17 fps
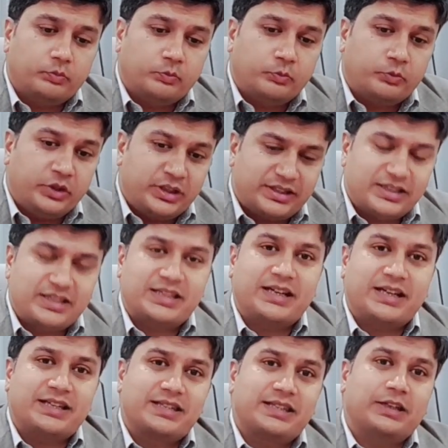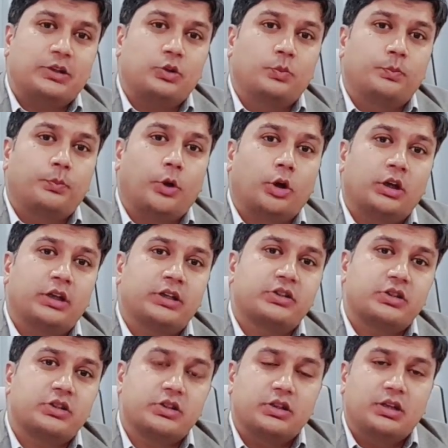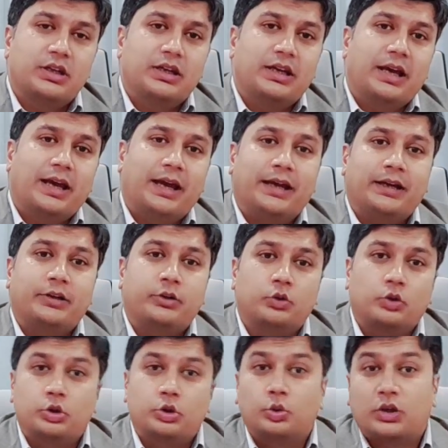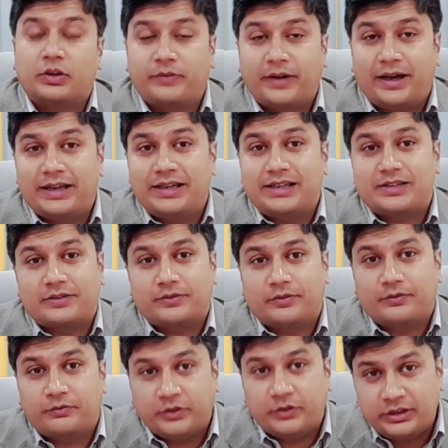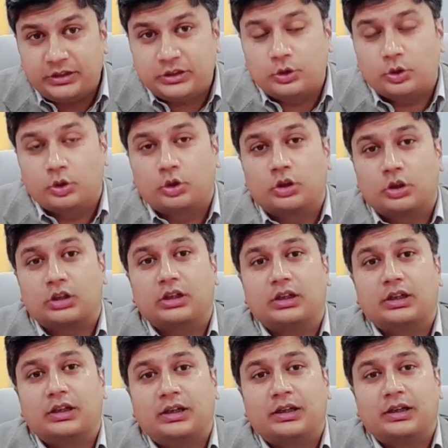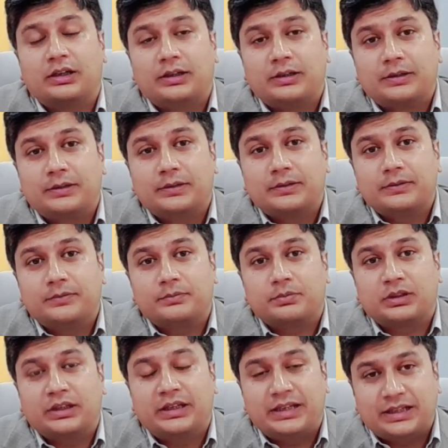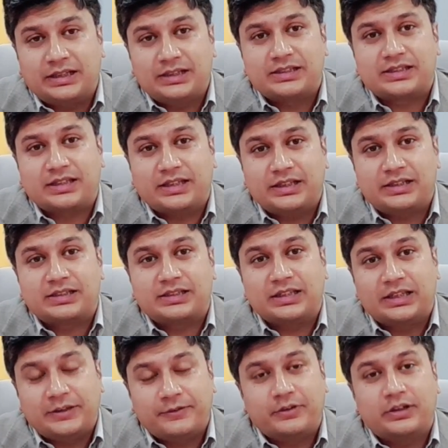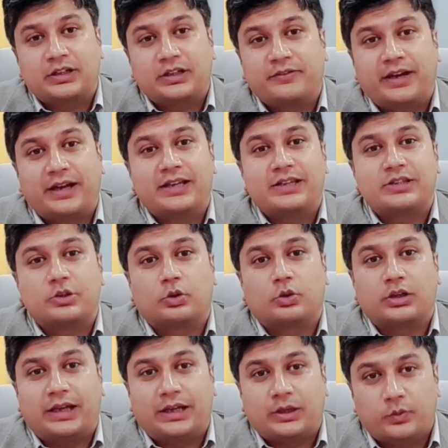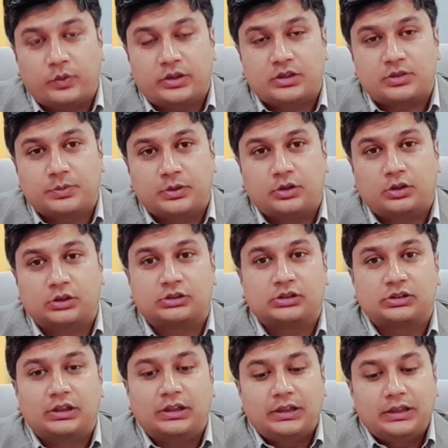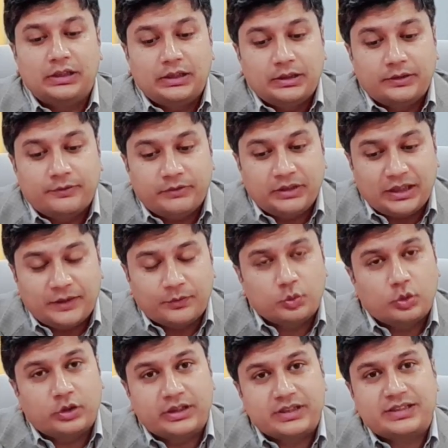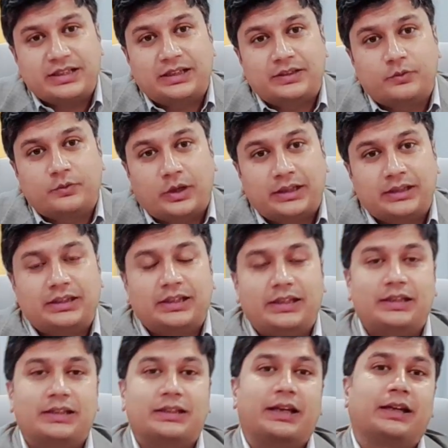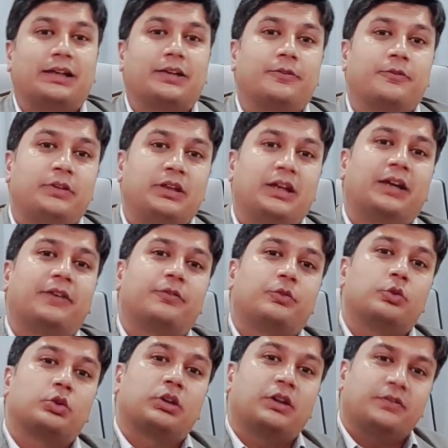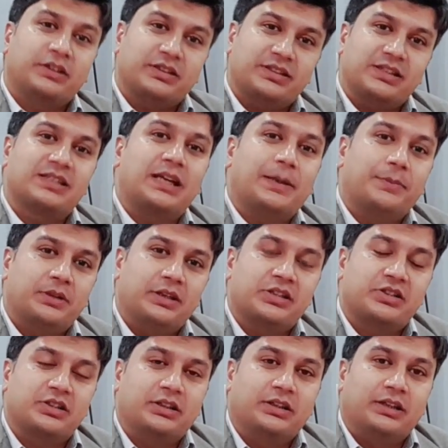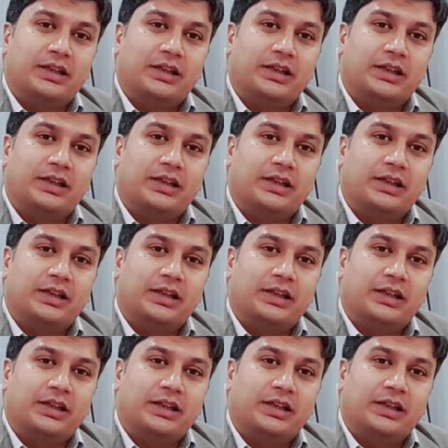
we suggest that you polish and you know you revise with your clinical skills, even revise your language, because we have to understand one thing, that we have to give this examination in